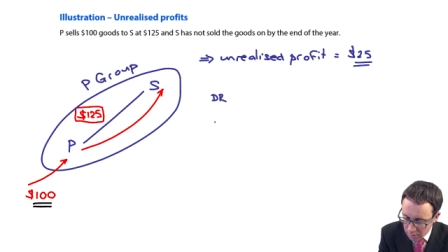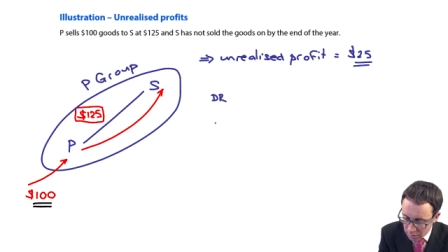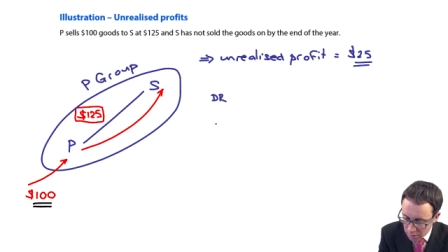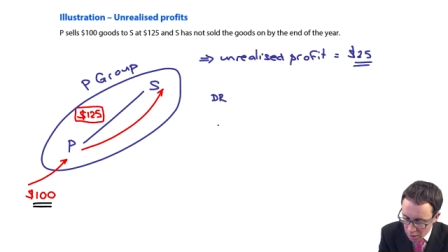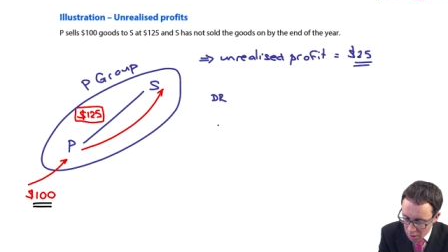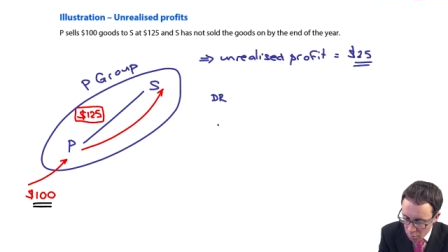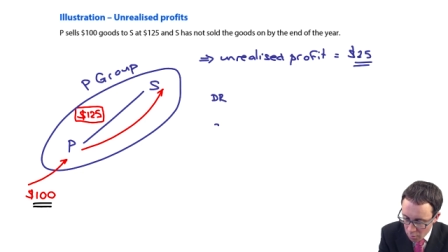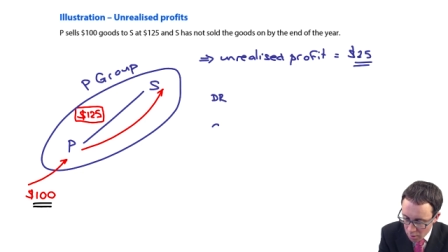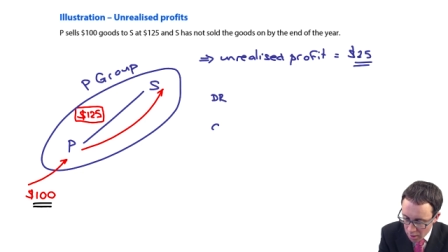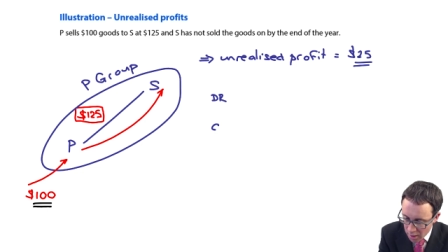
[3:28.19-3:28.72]

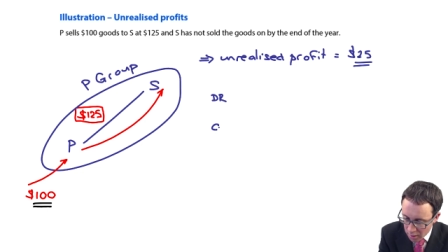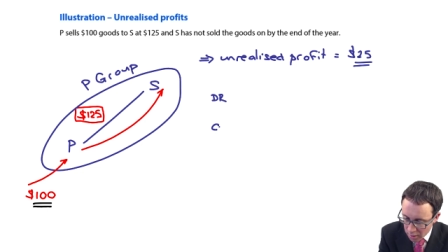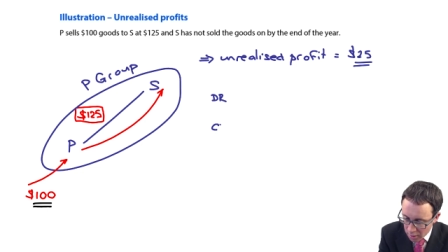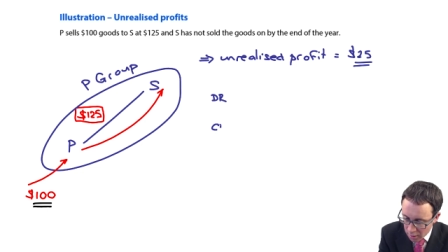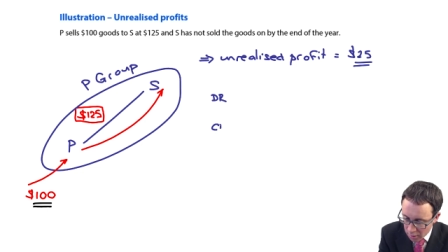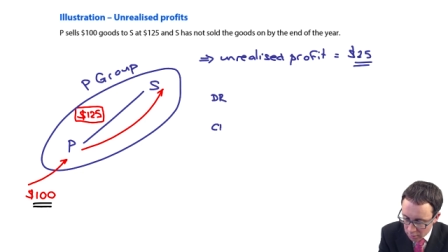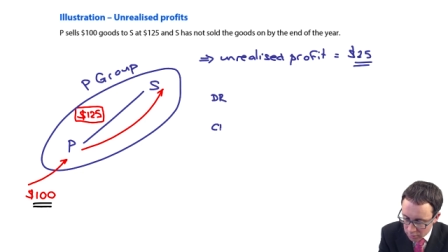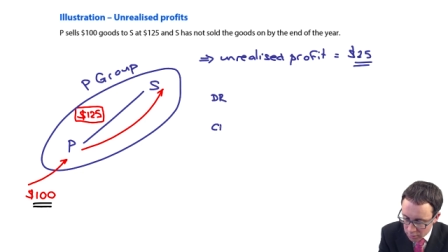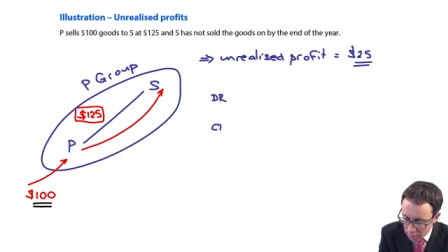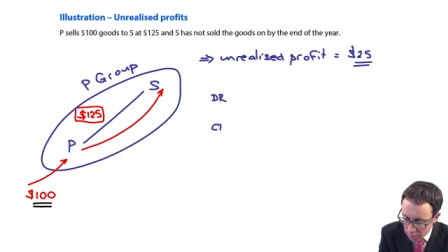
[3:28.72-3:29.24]
So we're
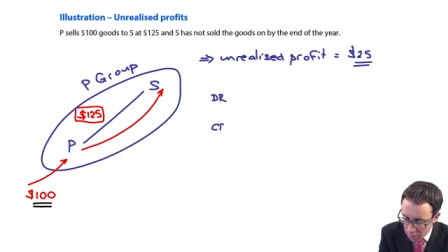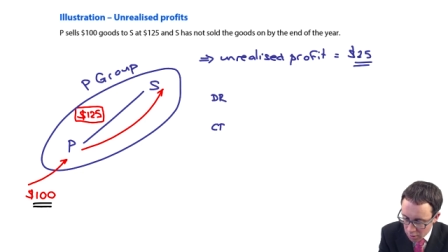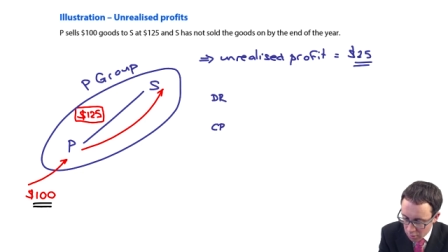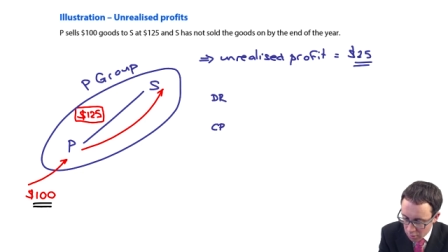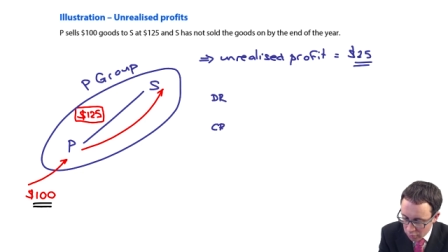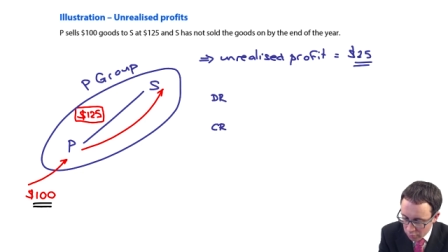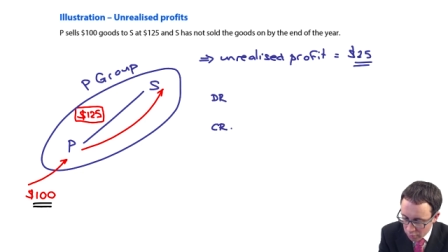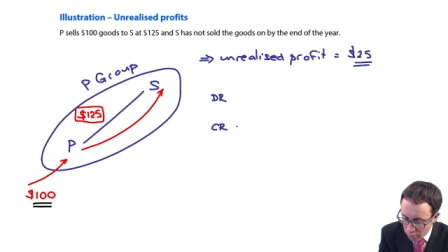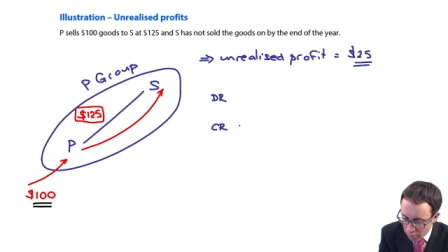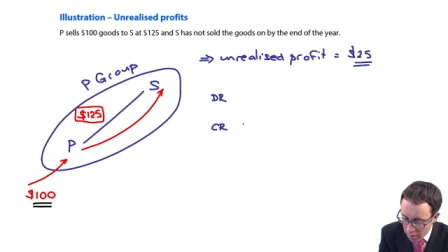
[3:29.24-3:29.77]
going to
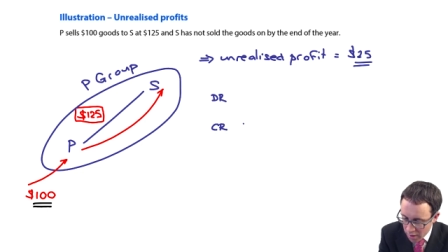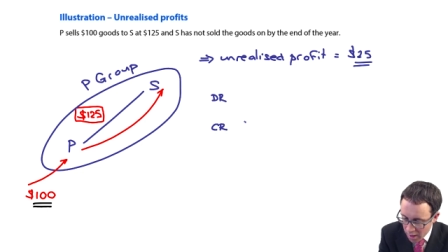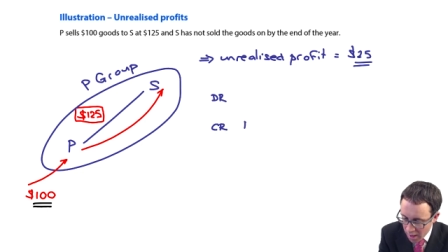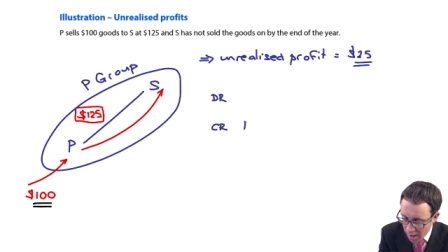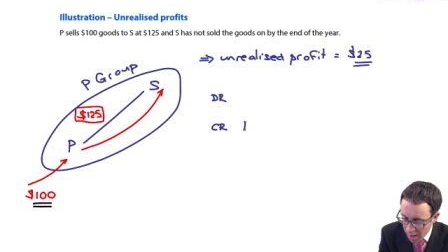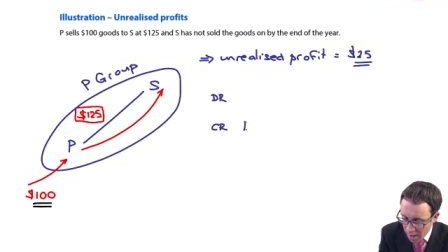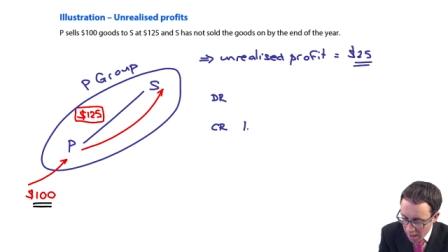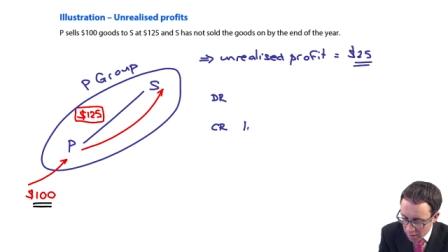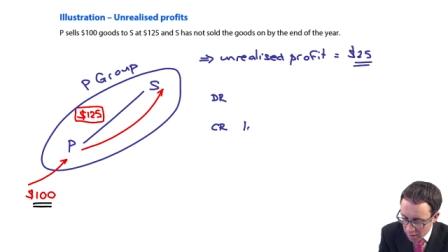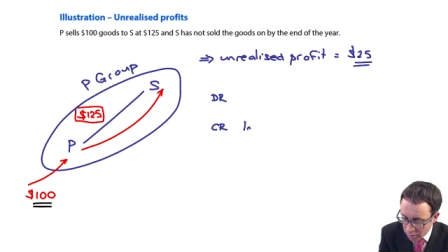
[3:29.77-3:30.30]
go through there
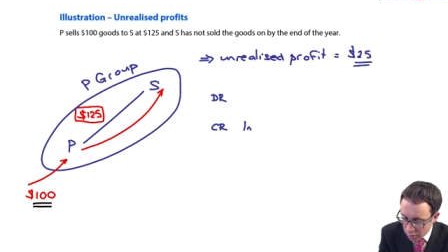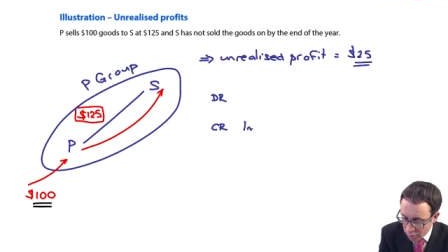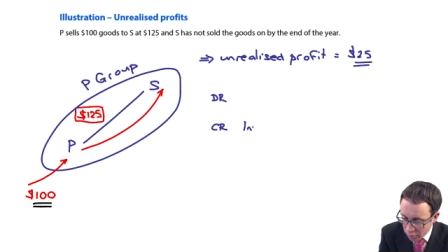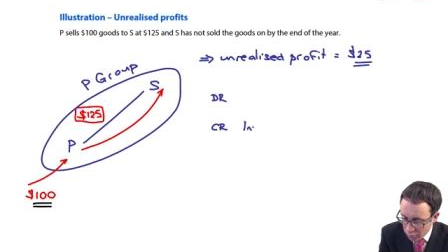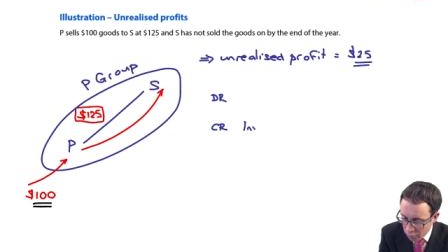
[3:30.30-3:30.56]
and